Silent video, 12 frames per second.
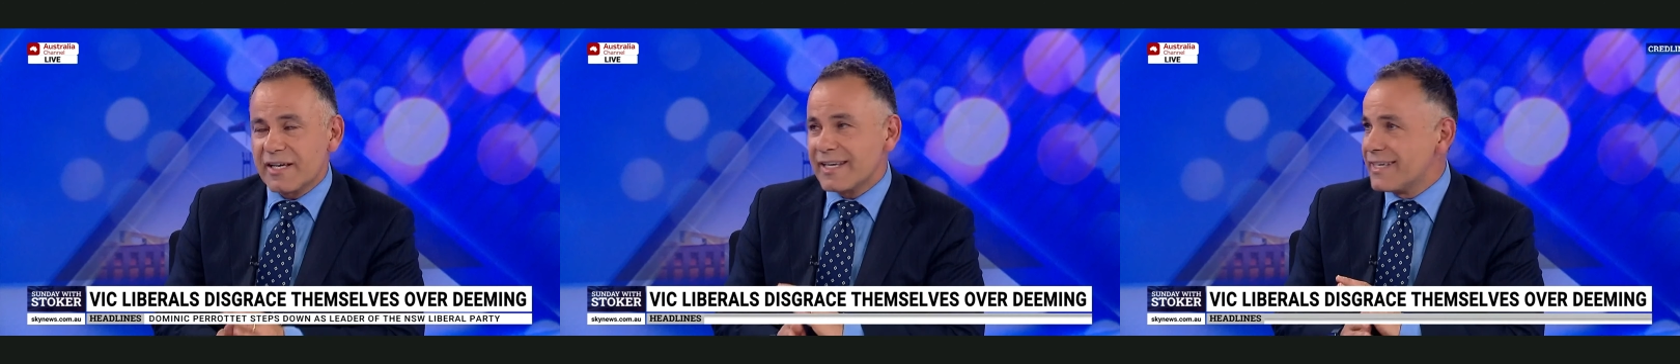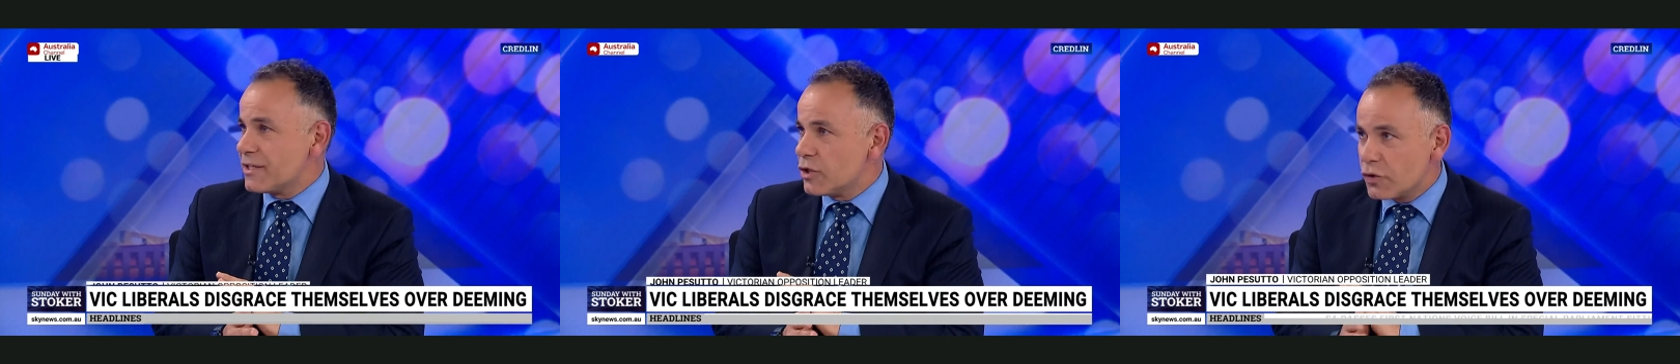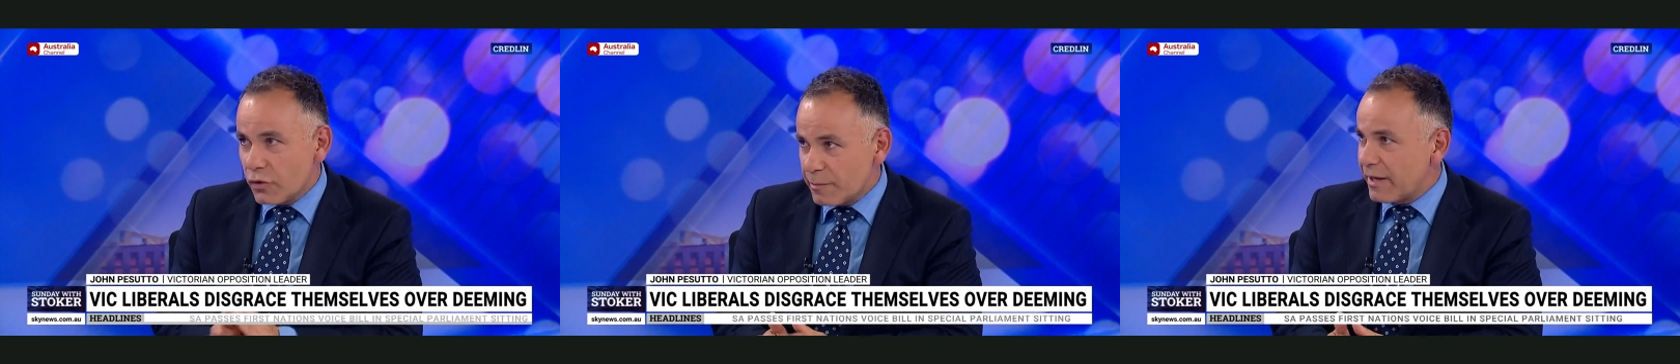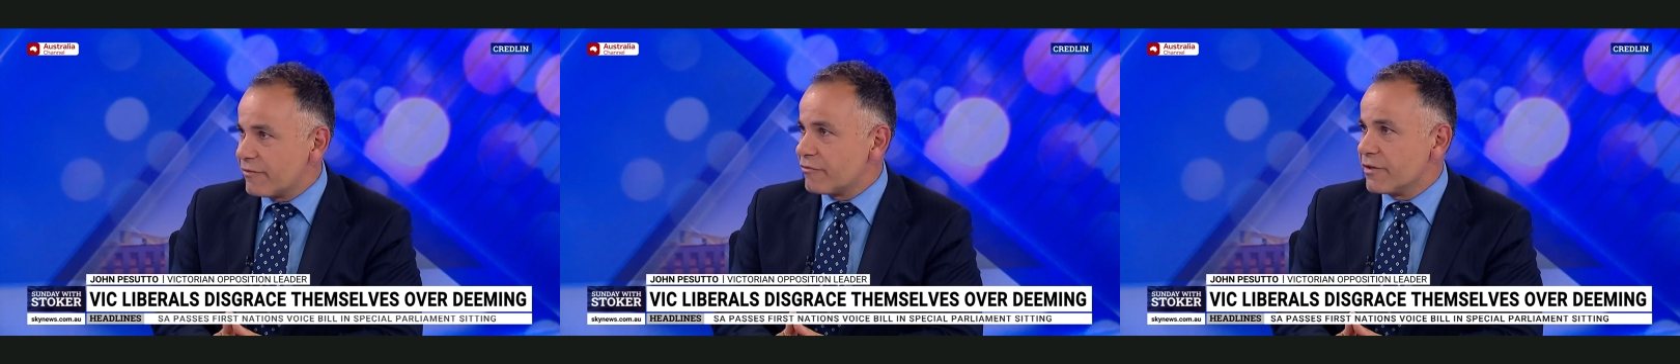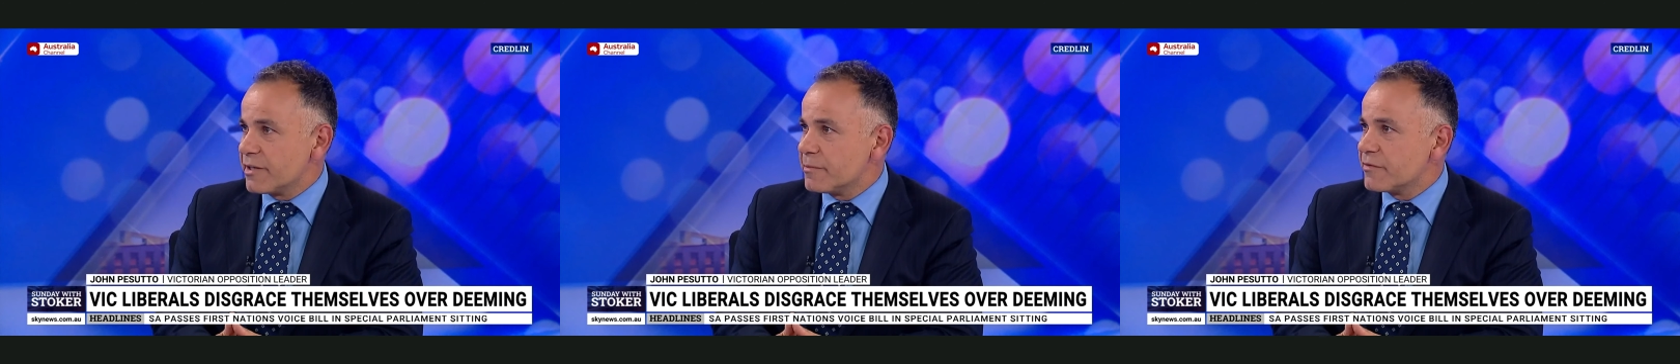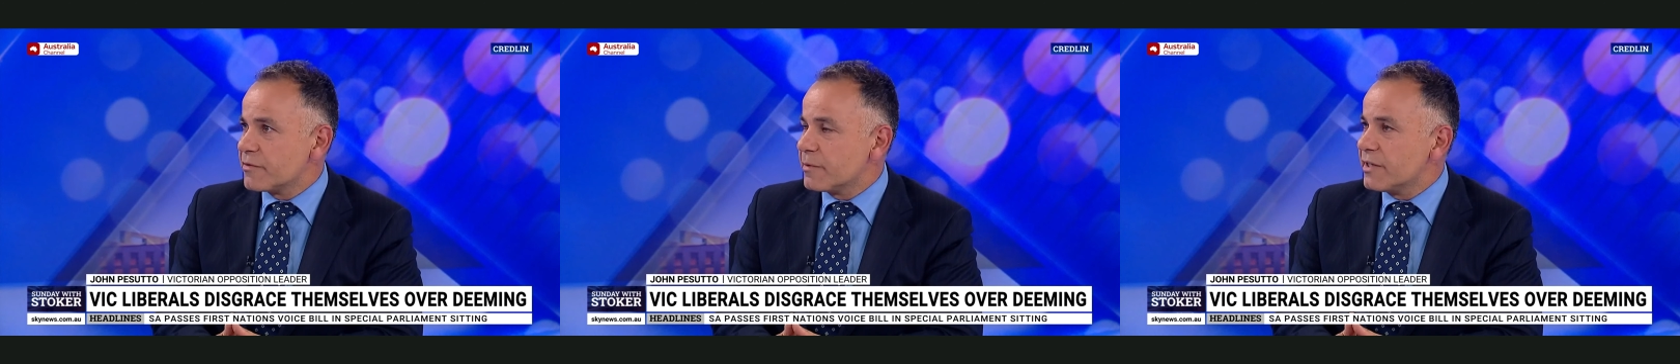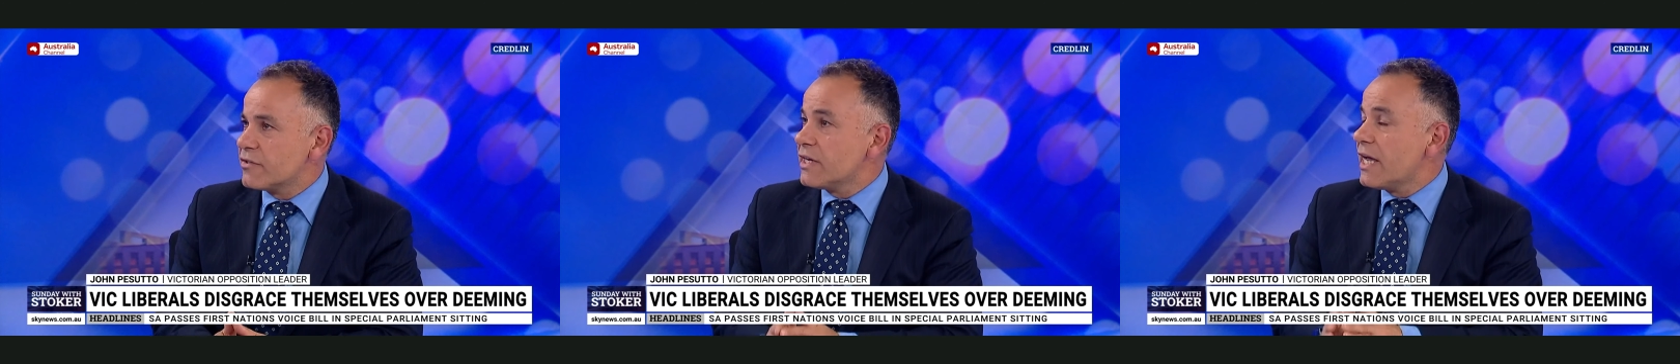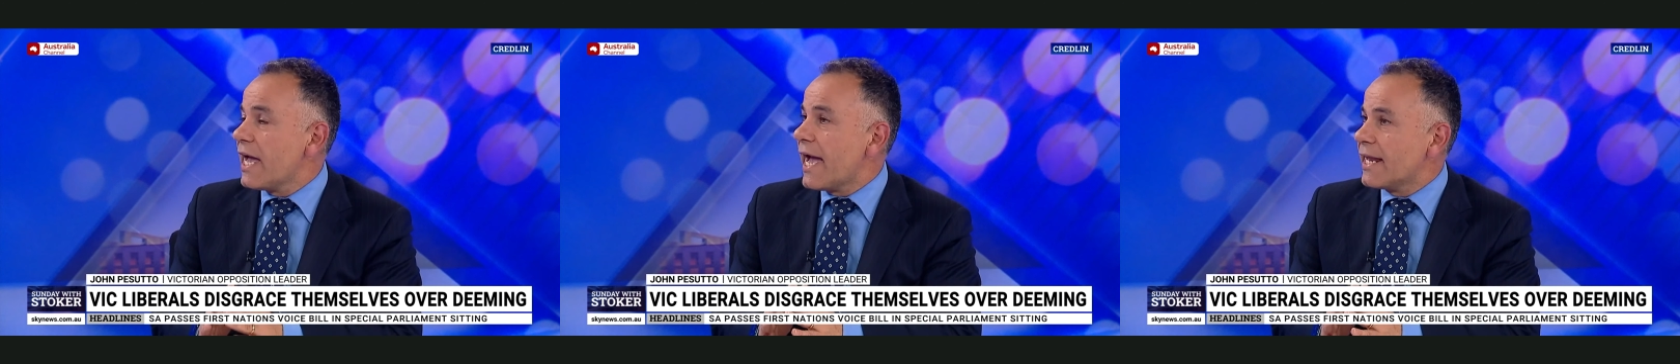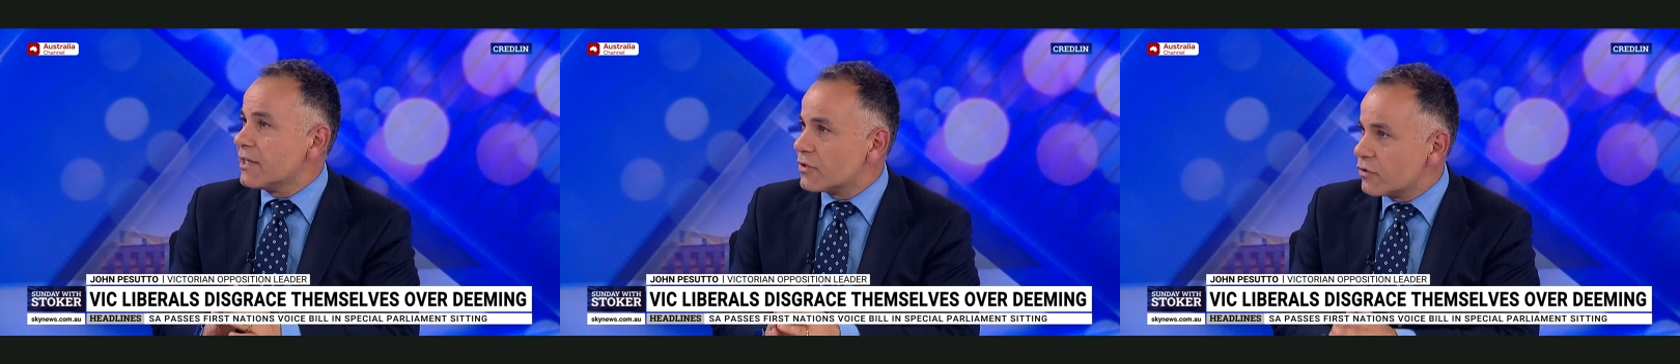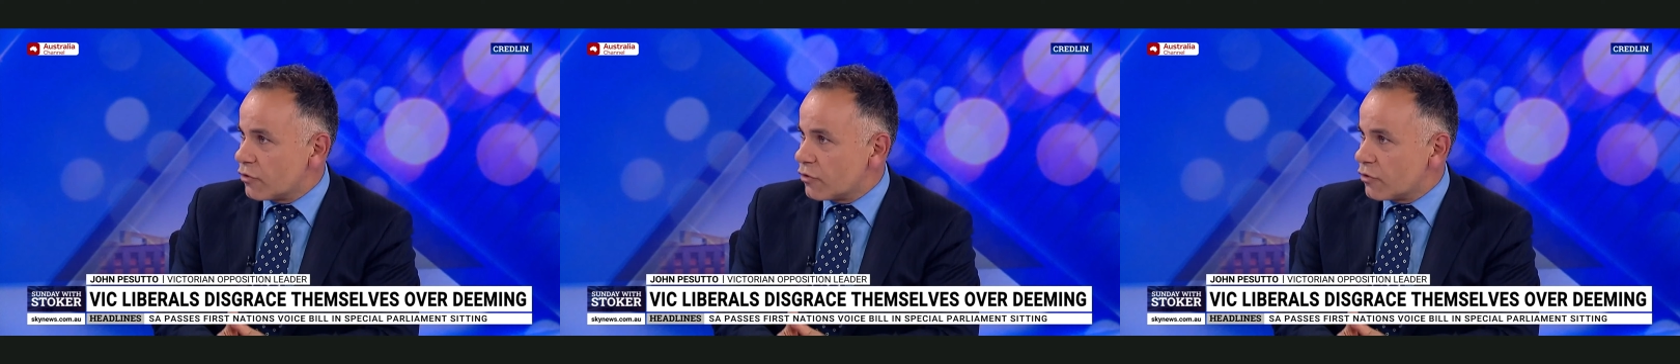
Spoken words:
It's not about freedom of speech, and it's